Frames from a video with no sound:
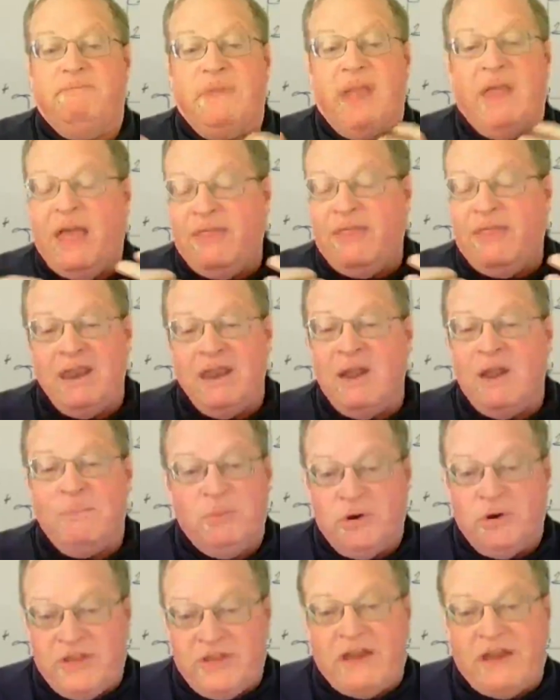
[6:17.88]
And that
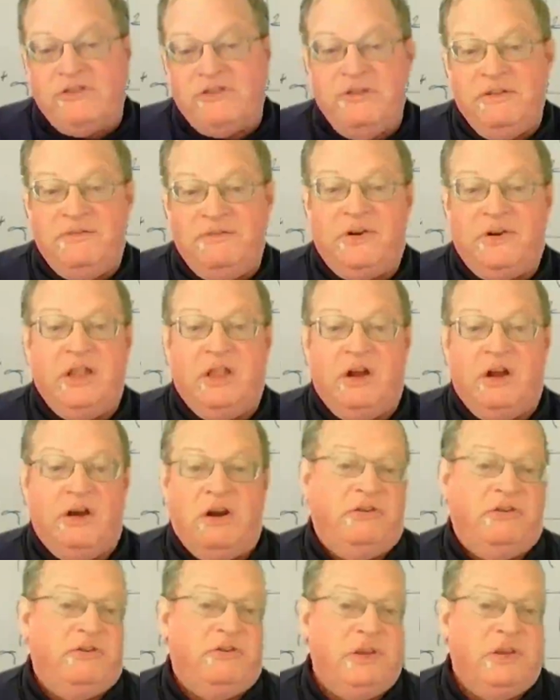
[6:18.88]
number is actually very
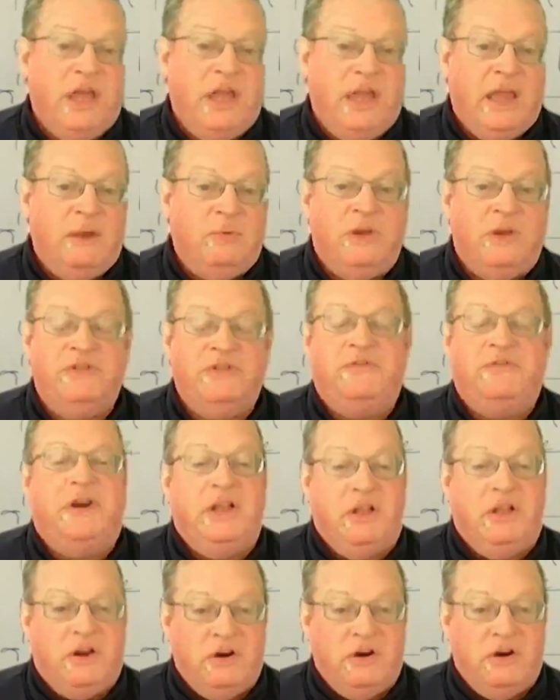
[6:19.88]
large and was
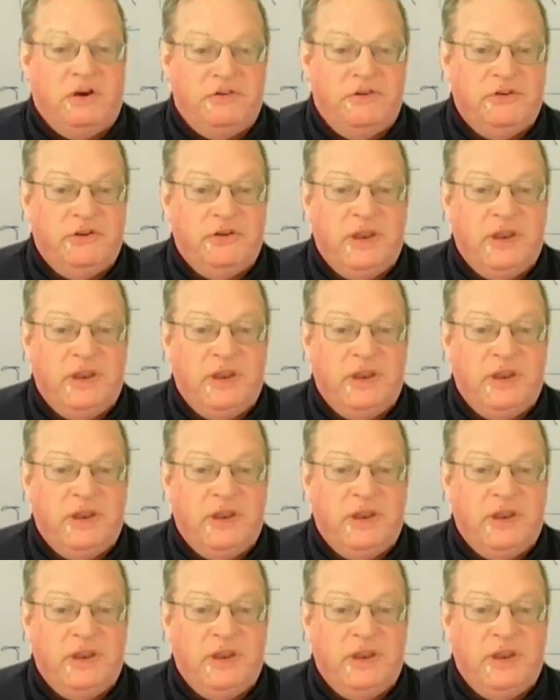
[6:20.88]
very large.